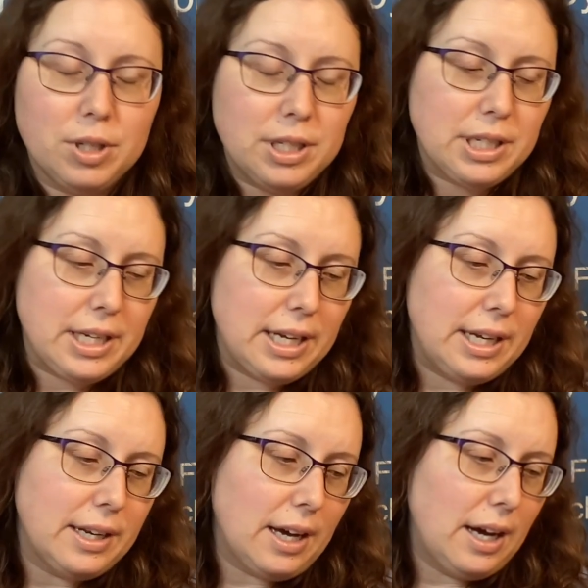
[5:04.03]
can
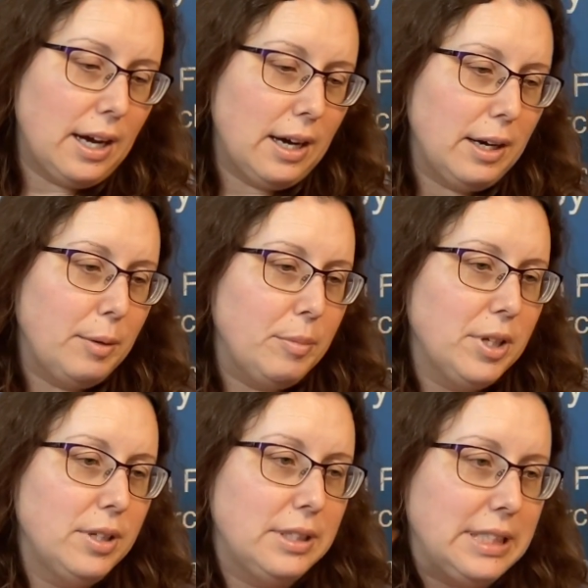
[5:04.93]
get, um,
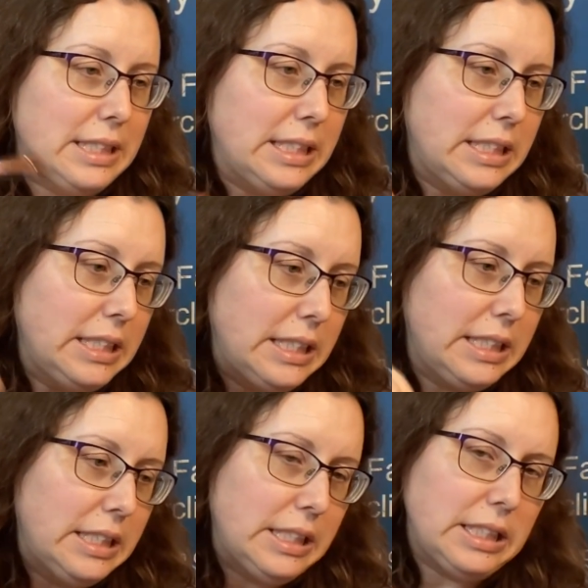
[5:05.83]

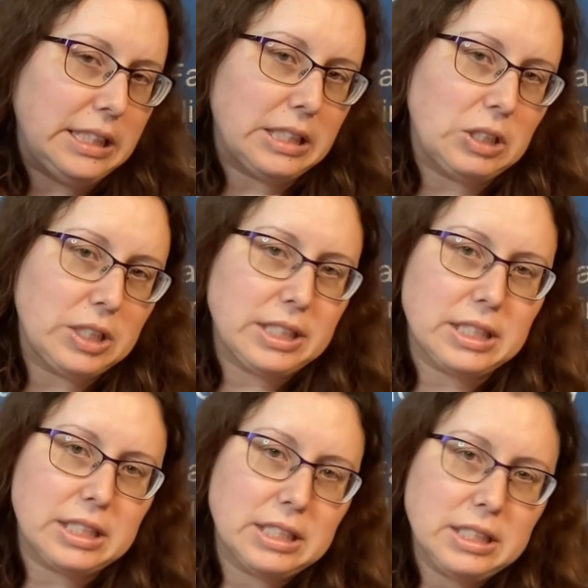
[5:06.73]

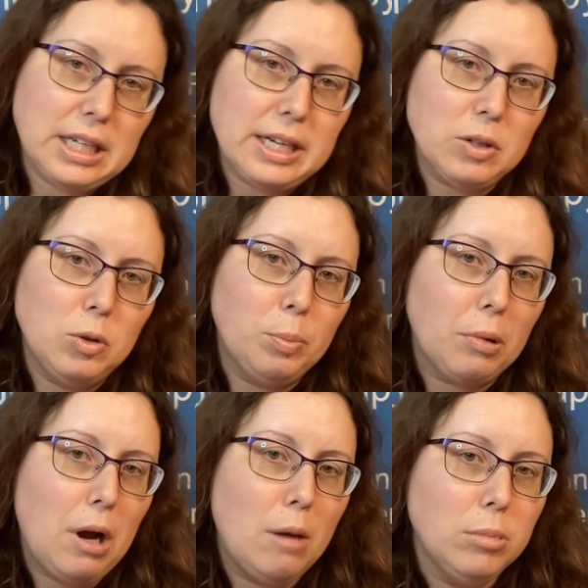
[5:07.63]
increased cycle
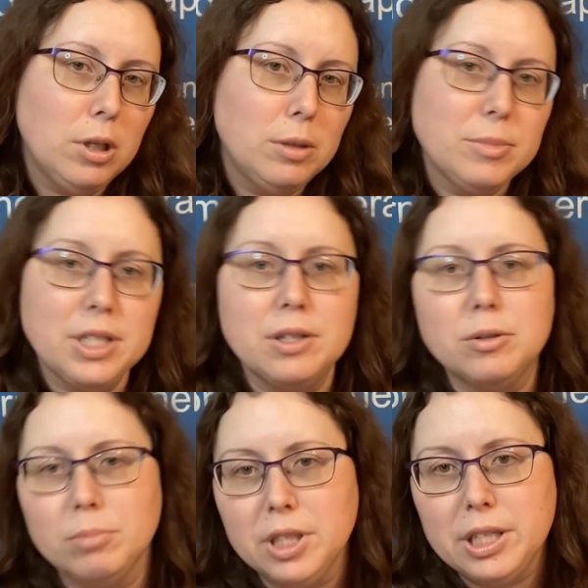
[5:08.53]
problems, either
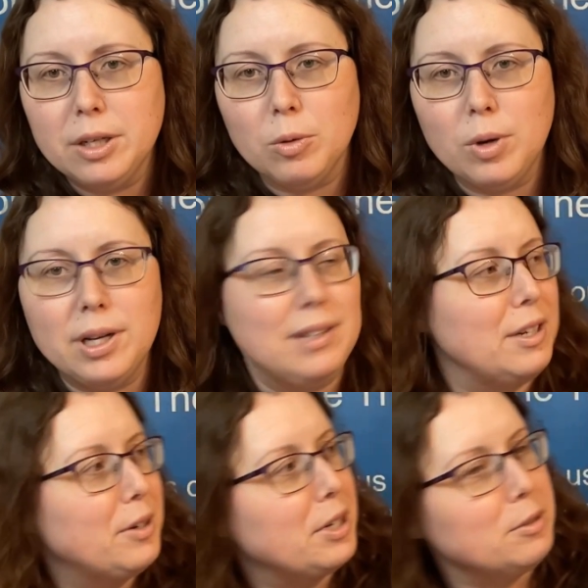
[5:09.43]
bleeding or whatnot.
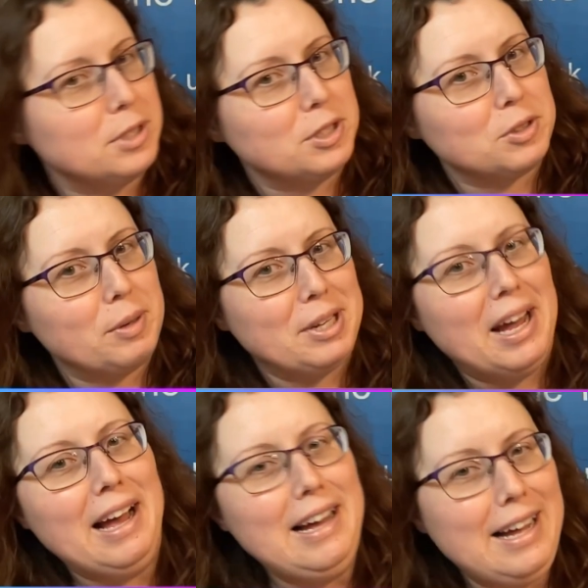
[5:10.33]
There he goes, he's screaming.
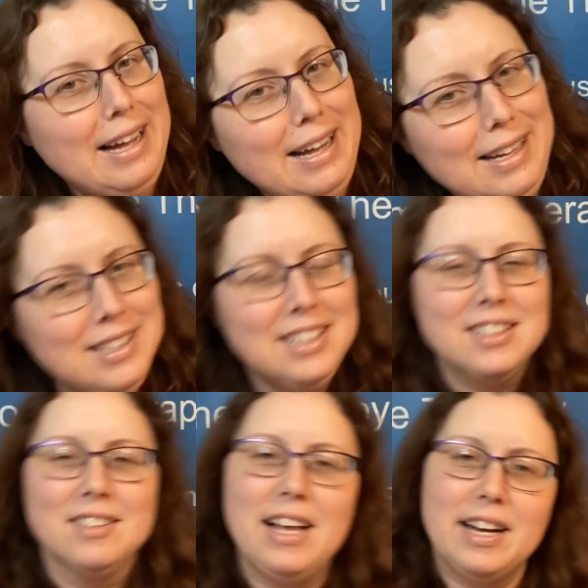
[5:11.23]

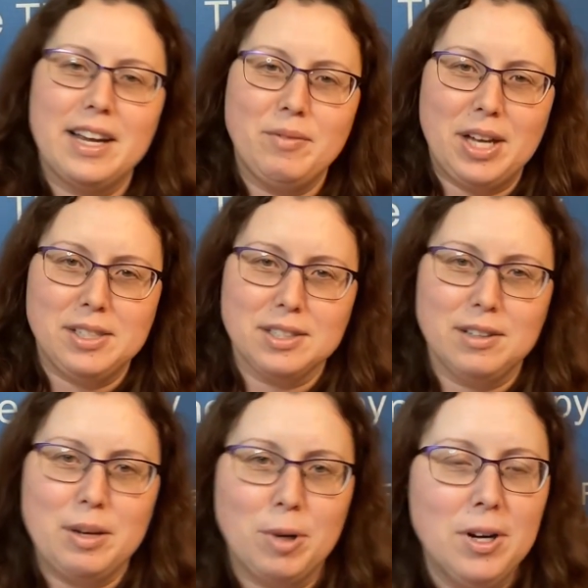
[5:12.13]
Glad I gave that
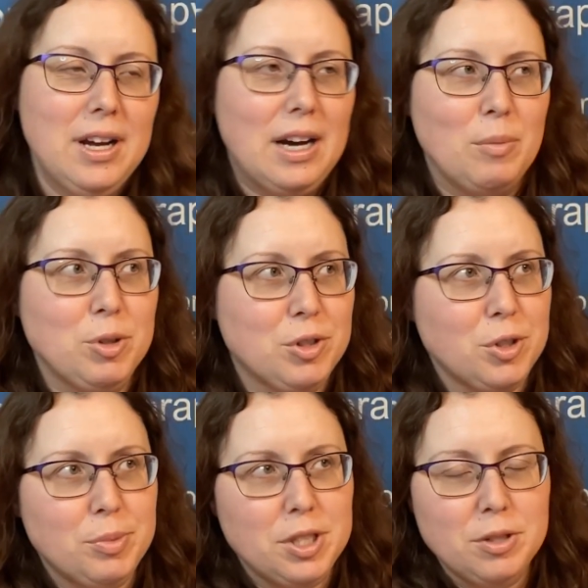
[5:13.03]
disclaimer. I'm too
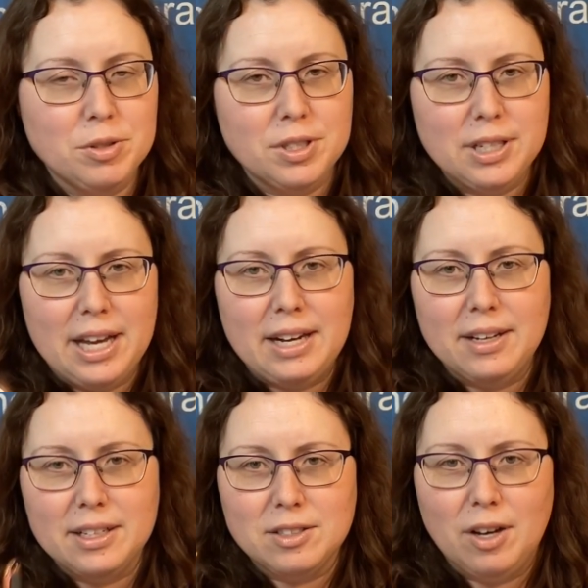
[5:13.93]
stupid to use the
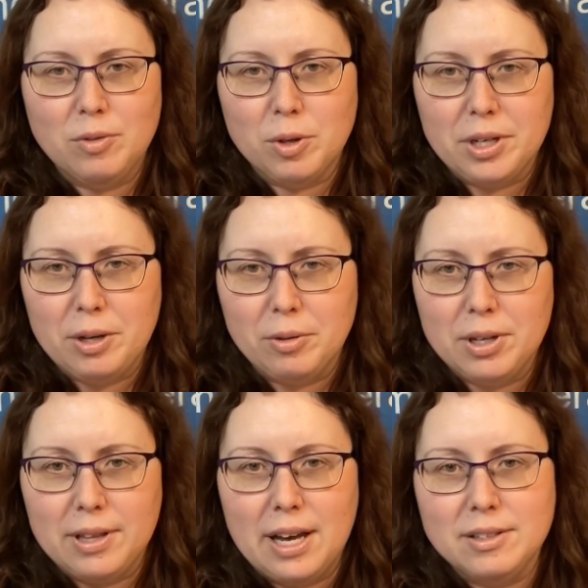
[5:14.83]
editing software to get rid
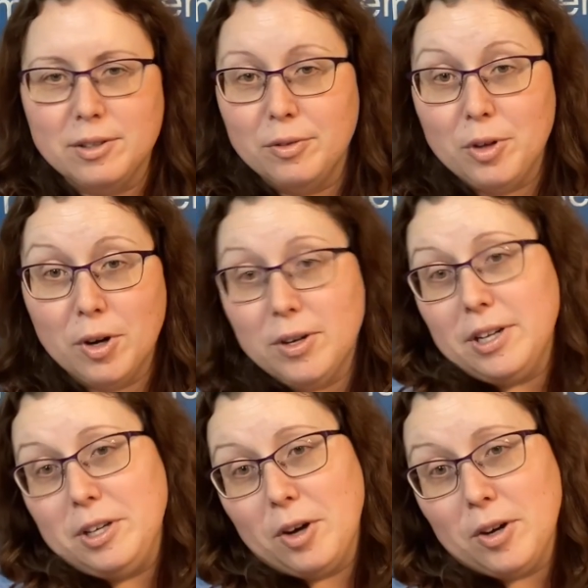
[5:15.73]
of that, so if you heard
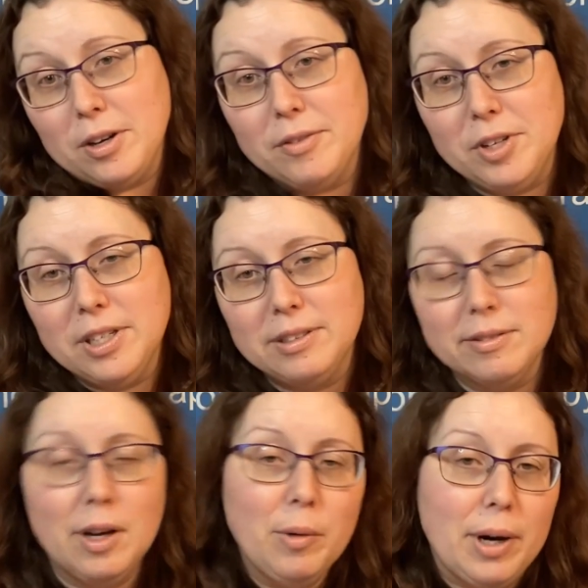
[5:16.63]
it, you heard it. If you didn't,
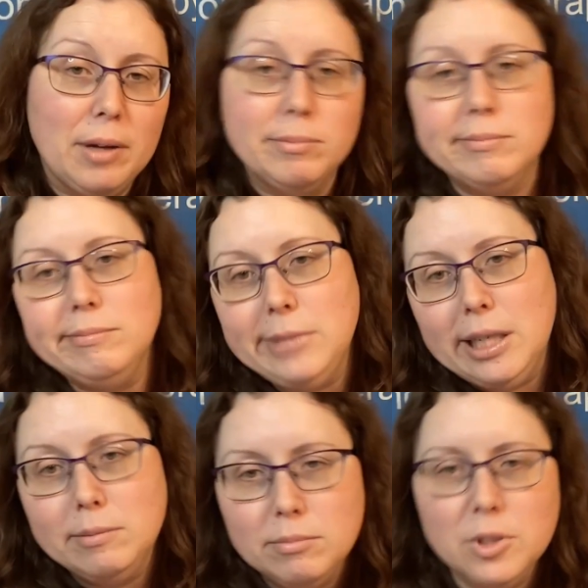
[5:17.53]
oh well,
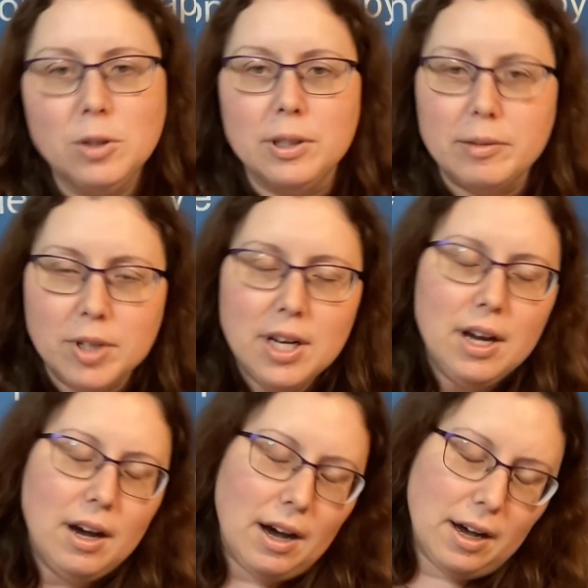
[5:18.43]
meh, you'll live.
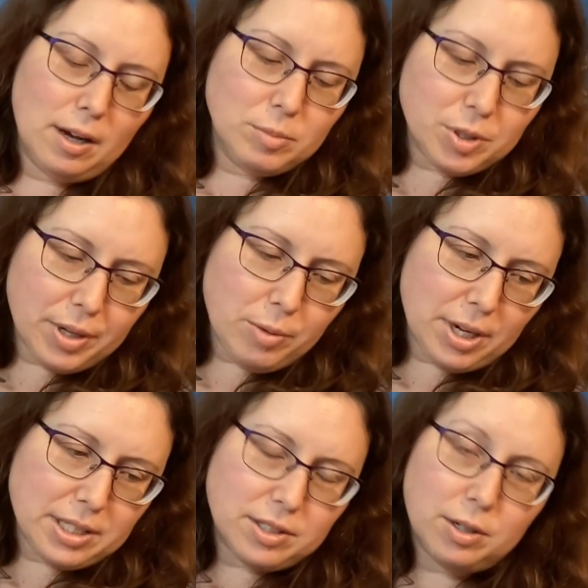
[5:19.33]
Um, so
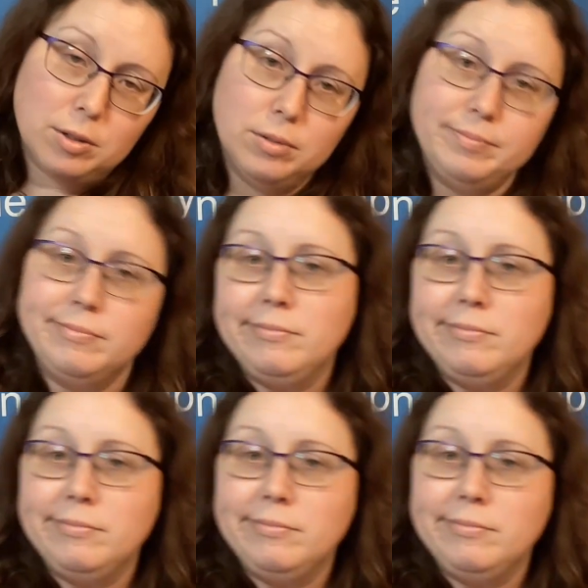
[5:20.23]
anyway, so